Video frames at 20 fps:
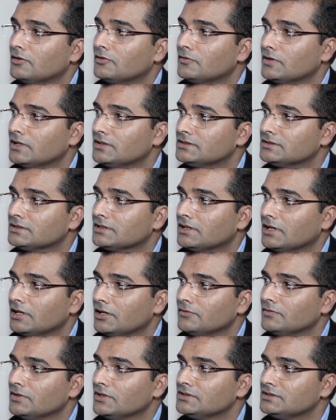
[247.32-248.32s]
risk
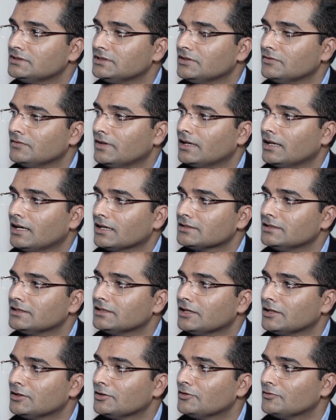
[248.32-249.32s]
aversive and
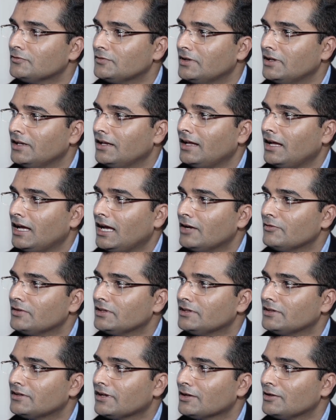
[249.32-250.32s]
actually kind of
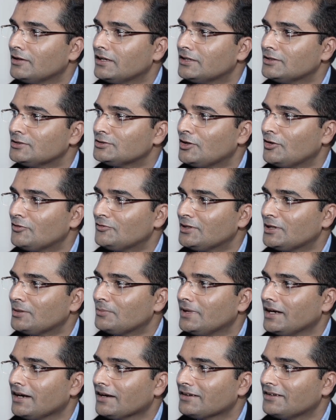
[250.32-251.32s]
having the regulators off their
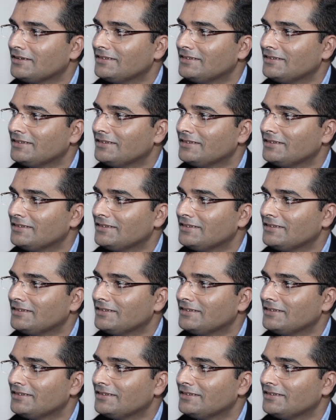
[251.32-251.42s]
back.